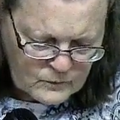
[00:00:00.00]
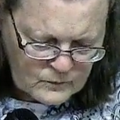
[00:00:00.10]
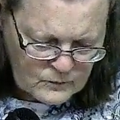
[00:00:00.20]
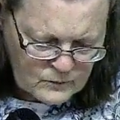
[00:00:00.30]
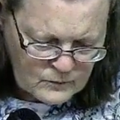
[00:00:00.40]

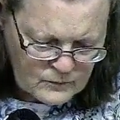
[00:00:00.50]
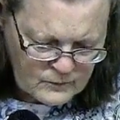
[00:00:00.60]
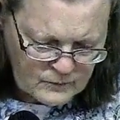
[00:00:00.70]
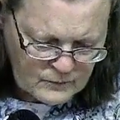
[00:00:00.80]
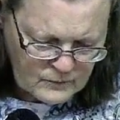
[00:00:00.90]
You said
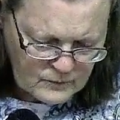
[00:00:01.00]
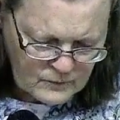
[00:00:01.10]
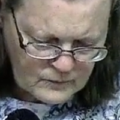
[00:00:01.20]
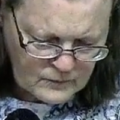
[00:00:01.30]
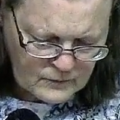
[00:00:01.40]
also,
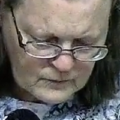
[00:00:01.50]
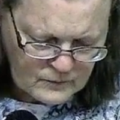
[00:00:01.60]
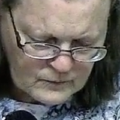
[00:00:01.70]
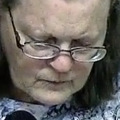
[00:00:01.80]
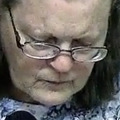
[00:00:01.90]

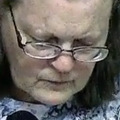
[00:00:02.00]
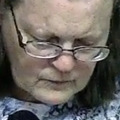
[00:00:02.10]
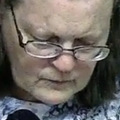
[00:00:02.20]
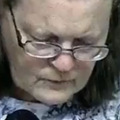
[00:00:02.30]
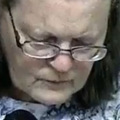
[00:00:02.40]

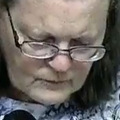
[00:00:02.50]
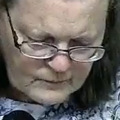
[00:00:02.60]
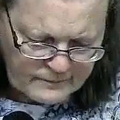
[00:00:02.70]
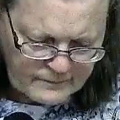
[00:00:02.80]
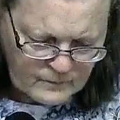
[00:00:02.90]
Behold,
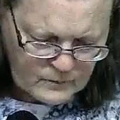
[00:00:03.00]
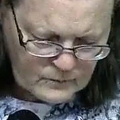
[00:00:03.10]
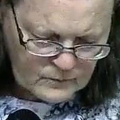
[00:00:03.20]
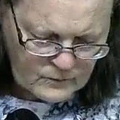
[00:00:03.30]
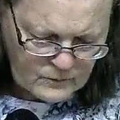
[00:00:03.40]
what
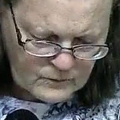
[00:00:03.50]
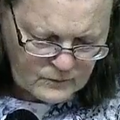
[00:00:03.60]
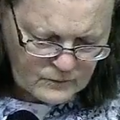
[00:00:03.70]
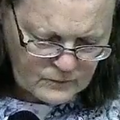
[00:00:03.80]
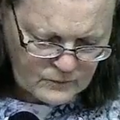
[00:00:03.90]
a
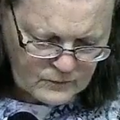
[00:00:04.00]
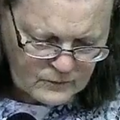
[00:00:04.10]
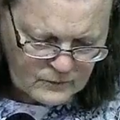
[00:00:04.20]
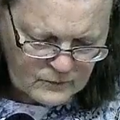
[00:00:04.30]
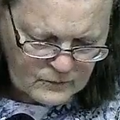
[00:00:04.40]
weariness
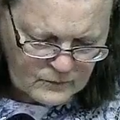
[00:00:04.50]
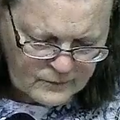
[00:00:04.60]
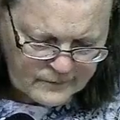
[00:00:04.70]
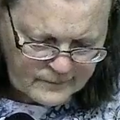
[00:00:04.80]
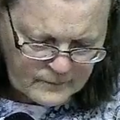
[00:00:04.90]

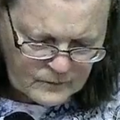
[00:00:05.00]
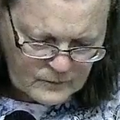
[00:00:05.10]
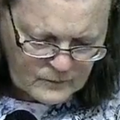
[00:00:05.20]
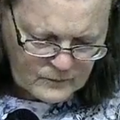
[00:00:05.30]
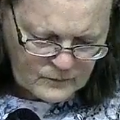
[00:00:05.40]
is it,
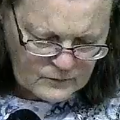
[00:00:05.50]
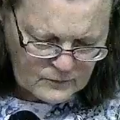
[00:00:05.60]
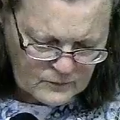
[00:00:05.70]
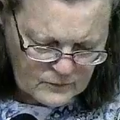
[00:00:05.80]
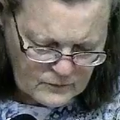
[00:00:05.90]
and ye
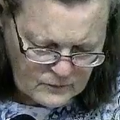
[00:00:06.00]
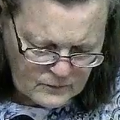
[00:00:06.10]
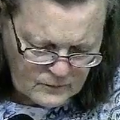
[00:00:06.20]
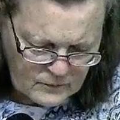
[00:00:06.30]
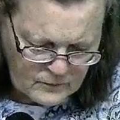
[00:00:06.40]
have
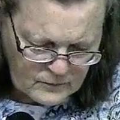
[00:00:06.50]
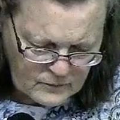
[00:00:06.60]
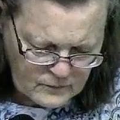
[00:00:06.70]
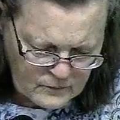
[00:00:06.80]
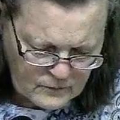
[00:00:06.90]
snuffed
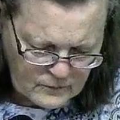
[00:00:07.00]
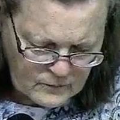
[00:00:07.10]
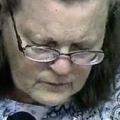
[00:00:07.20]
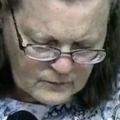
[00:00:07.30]
at it,